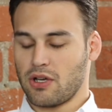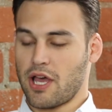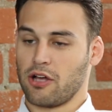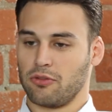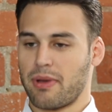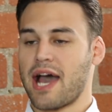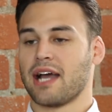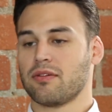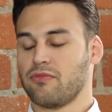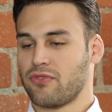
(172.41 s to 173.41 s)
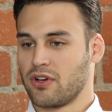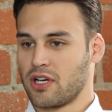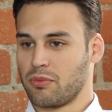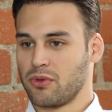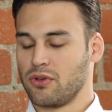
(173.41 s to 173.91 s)
held back for a
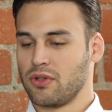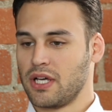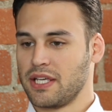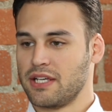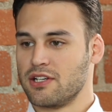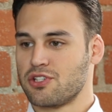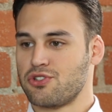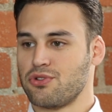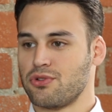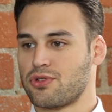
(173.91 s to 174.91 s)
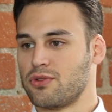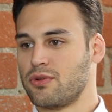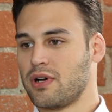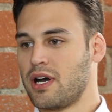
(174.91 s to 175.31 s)
couple uh, years due to